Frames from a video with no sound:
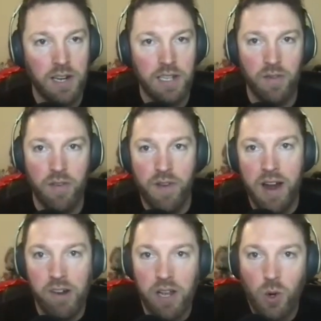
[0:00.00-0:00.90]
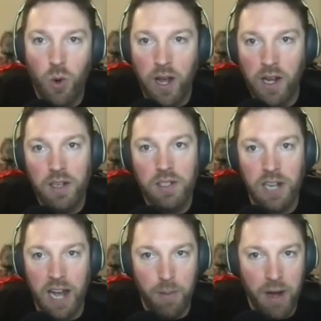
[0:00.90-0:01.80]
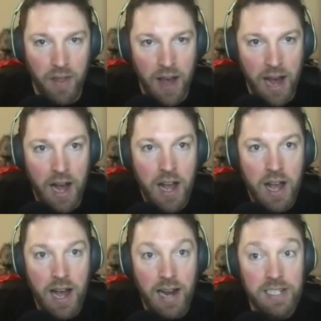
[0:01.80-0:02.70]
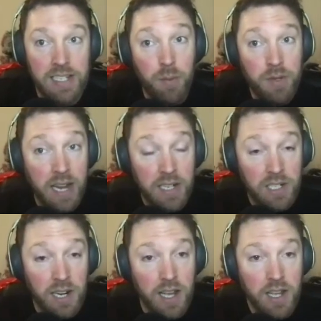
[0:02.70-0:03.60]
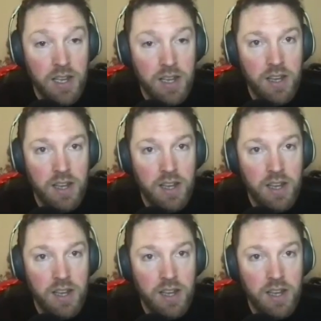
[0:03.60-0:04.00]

So let's have a very quick chat about that and see potentially